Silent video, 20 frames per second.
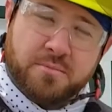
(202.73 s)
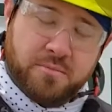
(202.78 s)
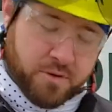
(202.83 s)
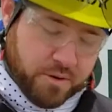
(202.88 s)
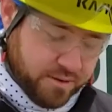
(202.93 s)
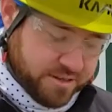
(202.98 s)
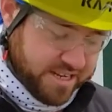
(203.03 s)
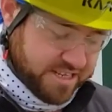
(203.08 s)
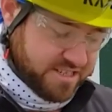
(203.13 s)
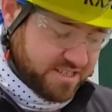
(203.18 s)
We
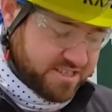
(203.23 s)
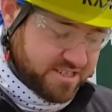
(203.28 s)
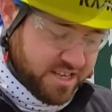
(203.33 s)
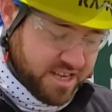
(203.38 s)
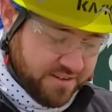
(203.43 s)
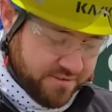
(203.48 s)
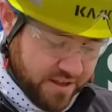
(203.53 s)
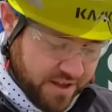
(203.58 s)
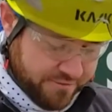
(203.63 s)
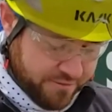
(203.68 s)
want to take the
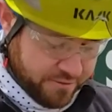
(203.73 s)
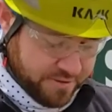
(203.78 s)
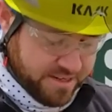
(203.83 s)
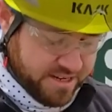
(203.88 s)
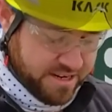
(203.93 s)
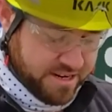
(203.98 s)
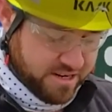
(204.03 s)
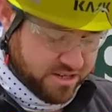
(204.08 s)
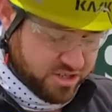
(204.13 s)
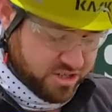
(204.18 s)
sleeve off like we
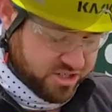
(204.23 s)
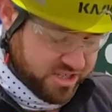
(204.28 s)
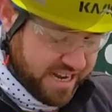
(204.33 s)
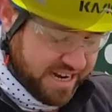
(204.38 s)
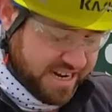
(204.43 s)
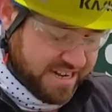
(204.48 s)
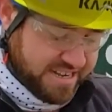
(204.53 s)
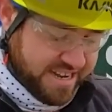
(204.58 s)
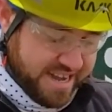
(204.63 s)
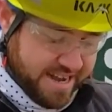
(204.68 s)
did and just slide
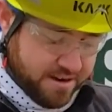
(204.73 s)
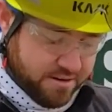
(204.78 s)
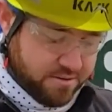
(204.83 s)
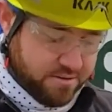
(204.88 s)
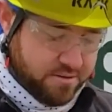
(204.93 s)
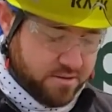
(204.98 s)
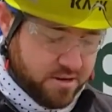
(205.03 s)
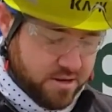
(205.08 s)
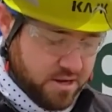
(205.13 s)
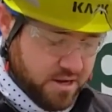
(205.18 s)
it down
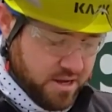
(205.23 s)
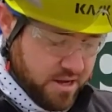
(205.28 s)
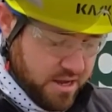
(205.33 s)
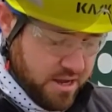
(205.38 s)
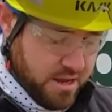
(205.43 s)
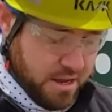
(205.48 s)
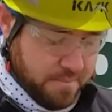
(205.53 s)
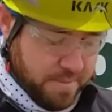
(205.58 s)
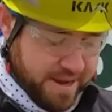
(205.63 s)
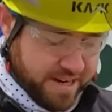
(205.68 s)

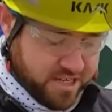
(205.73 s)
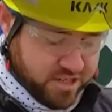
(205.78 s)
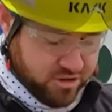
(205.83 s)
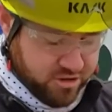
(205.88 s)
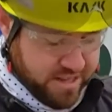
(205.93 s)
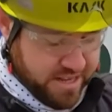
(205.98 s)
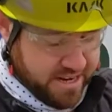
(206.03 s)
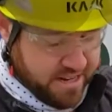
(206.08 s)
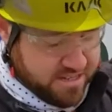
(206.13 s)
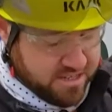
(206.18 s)
and make sure
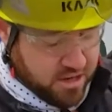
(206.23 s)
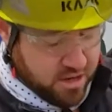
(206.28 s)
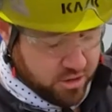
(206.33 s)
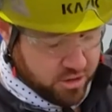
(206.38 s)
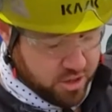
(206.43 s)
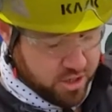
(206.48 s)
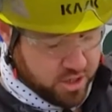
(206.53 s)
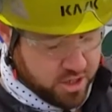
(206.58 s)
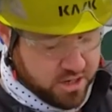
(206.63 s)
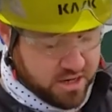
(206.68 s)
that it's all
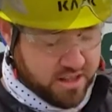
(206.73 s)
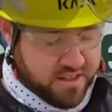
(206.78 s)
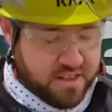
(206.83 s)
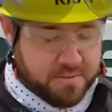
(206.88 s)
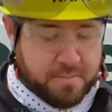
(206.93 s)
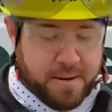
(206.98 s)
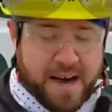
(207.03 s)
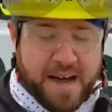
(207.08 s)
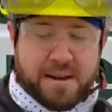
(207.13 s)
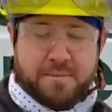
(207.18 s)
good. And at the
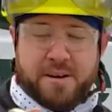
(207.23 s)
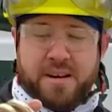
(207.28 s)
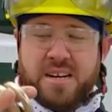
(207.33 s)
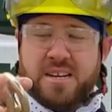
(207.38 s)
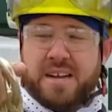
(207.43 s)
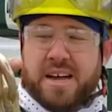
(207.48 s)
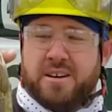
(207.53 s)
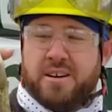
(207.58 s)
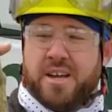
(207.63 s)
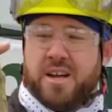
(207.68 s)
bottom and
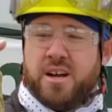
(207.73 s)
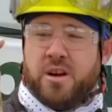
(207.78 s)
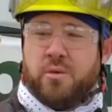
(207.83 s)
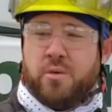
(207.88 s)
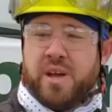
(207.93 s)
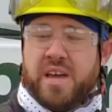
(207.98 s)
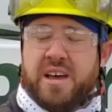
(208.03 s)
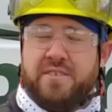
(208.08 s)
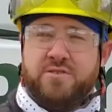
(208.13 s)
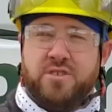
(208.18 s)
down here, we
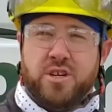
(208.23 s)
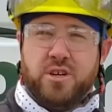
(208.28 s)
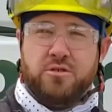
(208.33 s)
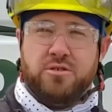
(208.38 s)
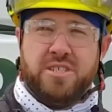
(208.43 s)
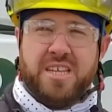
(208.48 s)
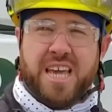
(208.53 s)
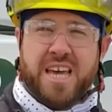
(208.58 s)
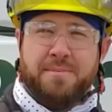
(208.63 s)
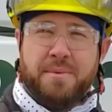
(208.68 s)
have 2
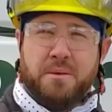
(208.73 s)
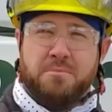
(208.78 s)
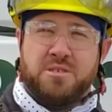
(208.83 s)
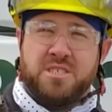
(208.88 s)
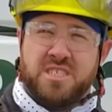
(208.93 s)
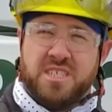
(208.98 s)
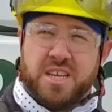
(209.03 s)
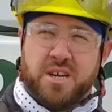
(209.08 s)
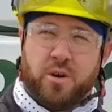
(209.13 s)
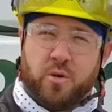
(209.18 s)
DMM
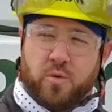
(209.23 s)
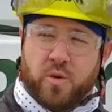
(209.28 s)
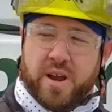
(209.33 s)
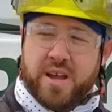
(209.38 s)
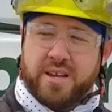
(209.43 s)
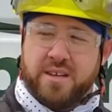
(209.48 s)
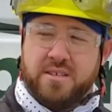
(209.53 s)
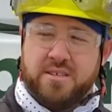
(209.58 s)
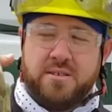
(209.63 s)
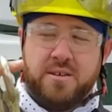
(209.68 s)
steel
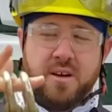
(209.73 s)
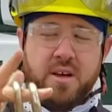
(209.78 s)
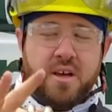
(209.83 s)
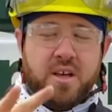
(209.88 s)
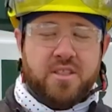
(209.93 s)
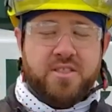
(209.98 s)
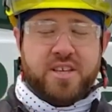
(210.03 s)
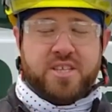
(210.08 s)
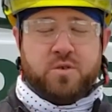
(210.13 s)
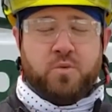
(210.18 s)
rings.
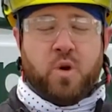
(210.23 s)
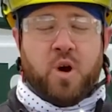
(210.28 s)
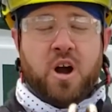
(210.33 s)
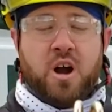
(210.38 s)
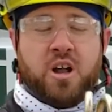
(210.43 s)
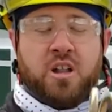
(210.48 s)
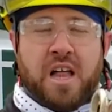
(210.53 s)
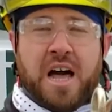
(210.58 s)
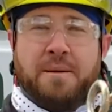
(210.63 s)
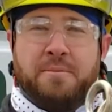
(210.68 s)
This is where our
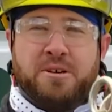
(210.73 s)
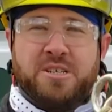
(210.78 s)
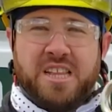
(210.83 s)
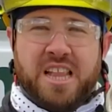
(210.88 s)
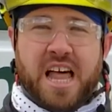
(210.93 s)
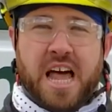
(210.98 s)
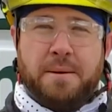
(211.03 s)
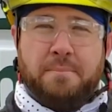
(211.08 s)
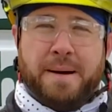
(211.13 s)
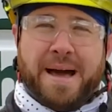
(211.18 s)
climber's
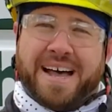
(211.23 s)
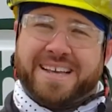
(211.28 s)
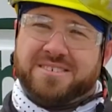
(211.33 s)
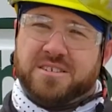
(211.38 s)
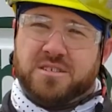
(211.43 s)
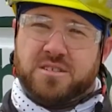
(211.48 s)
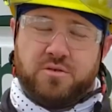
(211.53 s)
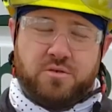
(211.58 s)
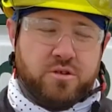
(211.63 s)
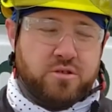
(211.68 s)
line passes
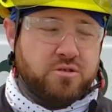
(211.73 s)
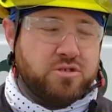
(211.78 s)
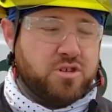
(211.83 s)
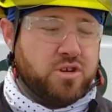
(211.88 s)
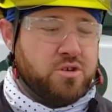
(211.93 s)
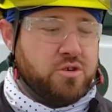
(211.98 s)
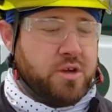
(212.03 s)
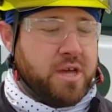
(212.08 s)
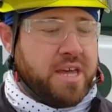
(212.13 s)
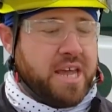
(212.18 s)
through. So
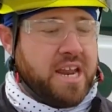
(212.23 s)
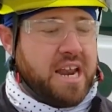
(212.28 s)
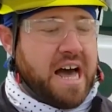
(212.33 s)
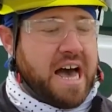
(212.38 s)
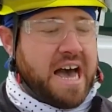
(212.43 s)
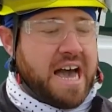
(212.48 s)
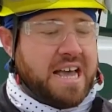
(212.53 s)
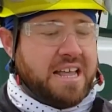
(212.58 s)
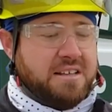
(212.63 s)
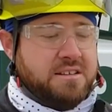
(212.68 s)
you can get an
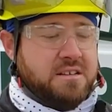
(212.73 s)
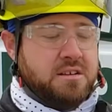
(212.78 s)
eye